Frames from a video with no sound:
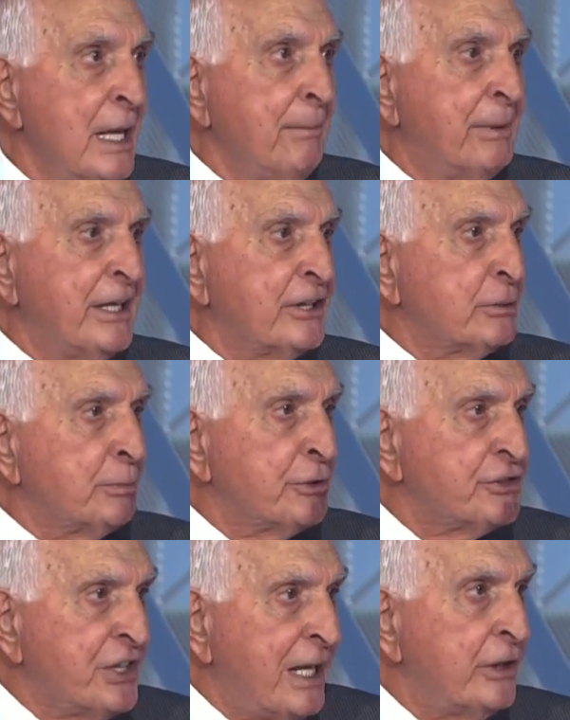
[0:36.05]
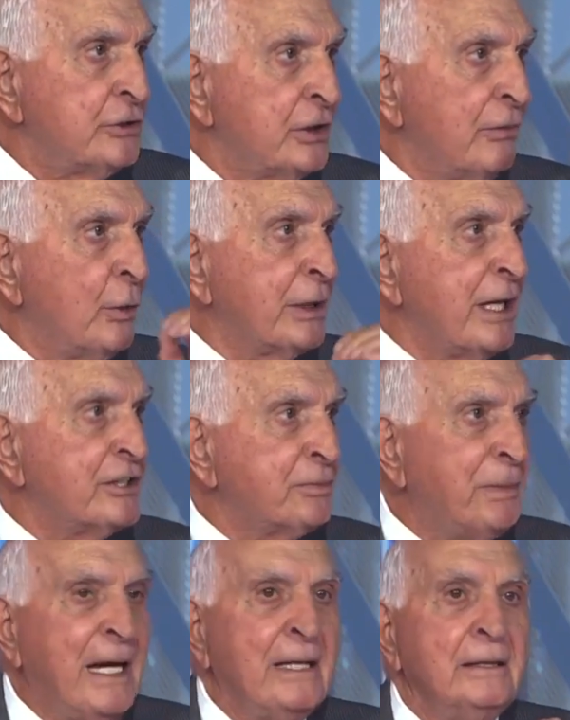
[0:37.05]
but as a percentage of what I
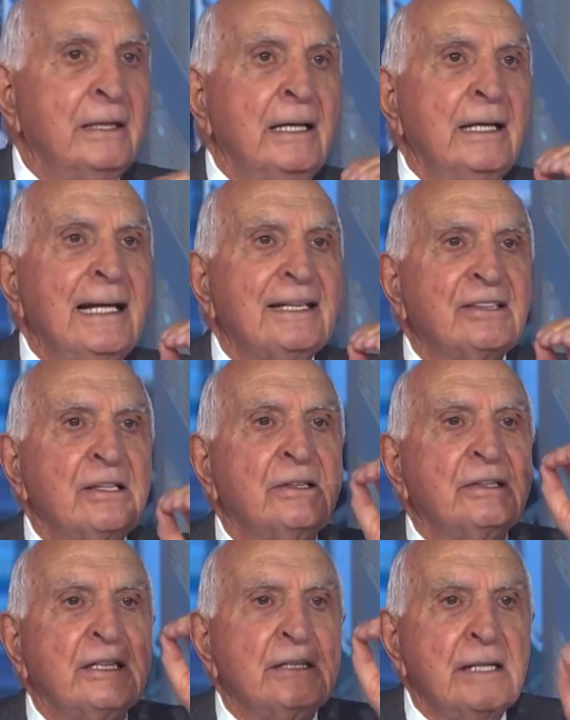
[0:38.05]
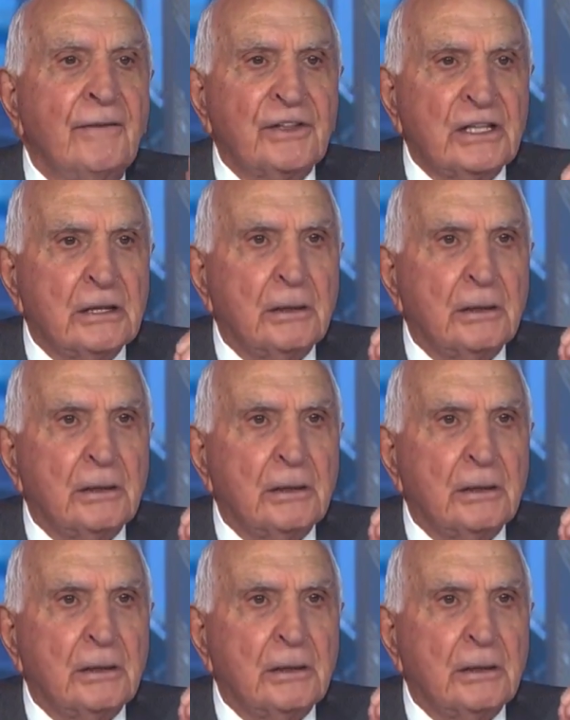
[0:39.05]
spend, it's insignificant.